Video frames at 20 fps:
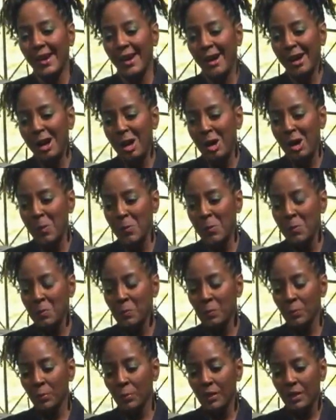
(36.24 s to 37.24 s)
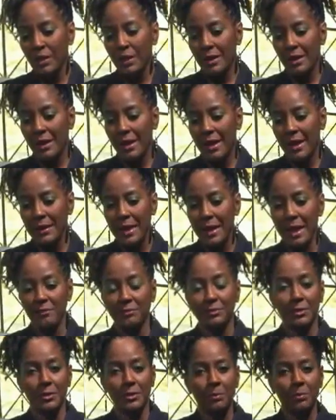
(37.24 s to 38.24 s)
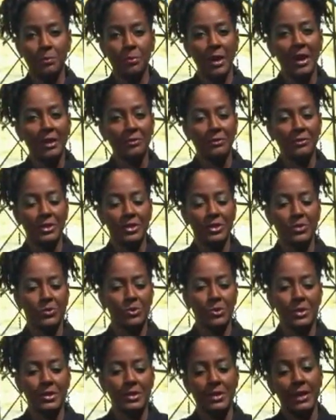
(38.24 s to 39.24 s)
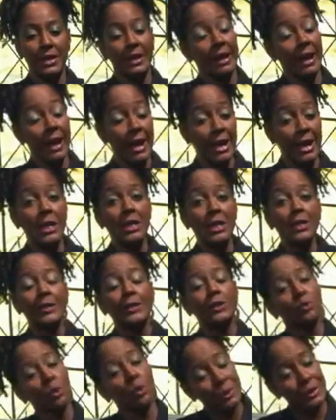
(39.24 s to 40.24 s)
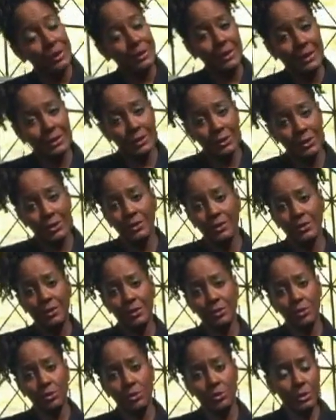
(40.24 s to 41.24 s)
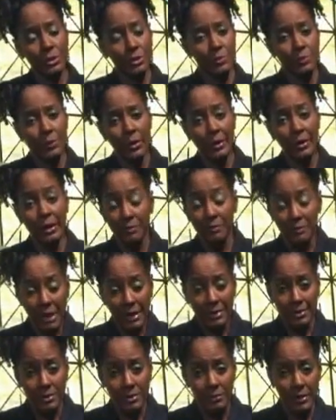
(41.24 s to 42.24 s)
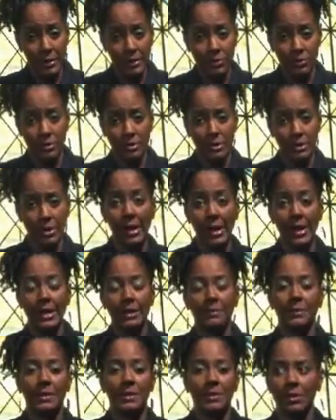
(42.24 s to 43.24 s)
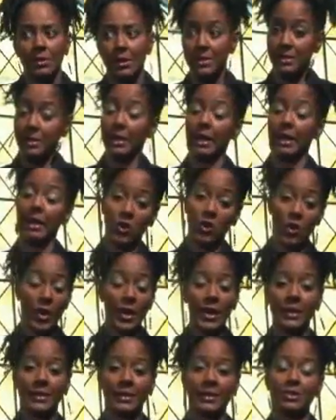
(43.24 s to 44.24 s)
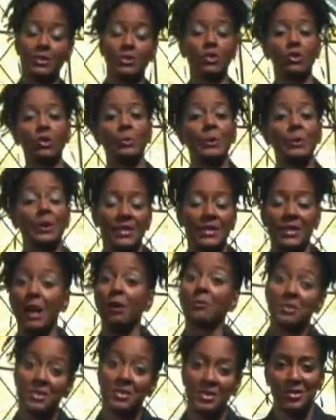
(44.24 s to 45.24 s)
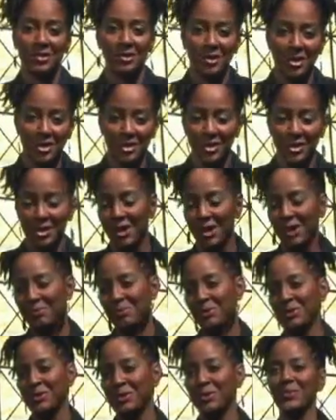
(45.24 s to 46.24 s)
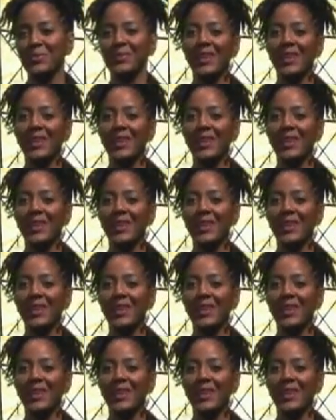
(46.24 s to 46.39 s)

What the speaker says: And after breakfast, Rudy said, hey, you want me to take the girls to school this morning? I've got some extra time. And so I said, hey, great, that's cool, because I was in charge of carpool.